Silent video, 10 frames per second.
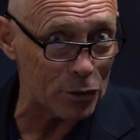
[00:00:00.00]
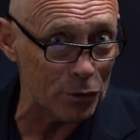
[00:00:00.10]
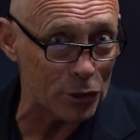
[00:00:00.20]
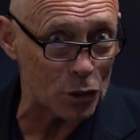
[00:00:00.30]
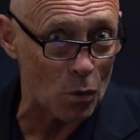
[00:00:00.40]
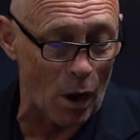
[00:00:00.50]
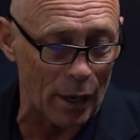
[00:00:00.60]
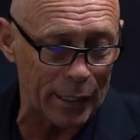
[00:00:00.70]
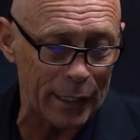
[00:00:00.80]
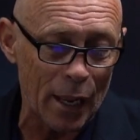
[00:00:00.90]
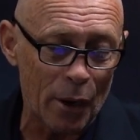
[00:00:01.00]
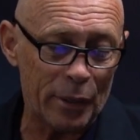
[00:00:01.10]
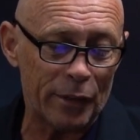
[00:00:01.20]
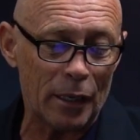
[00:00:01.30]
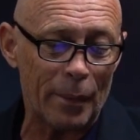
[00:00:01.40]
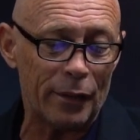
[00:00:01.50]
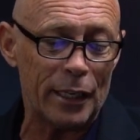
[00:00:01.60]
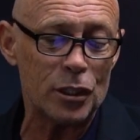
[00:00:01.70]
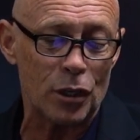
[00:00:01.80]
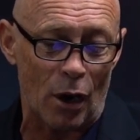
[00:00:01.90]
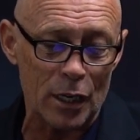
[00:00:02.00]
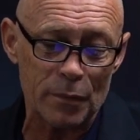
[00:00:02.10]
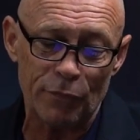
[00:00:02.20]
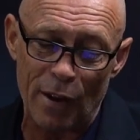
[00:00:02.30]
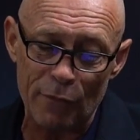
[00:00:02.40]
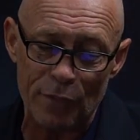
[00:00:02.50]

too, just quietly. When you think about these guys, some fun